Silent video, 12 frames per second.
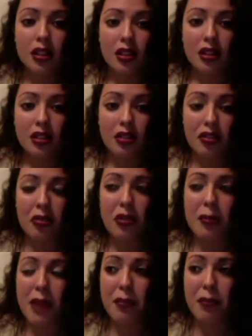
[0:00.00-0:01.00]
have to
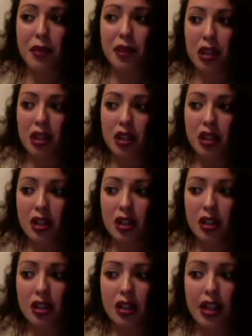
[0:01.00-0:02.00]
remember
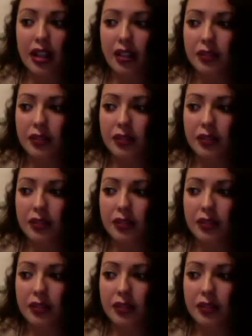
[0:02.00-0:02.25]
that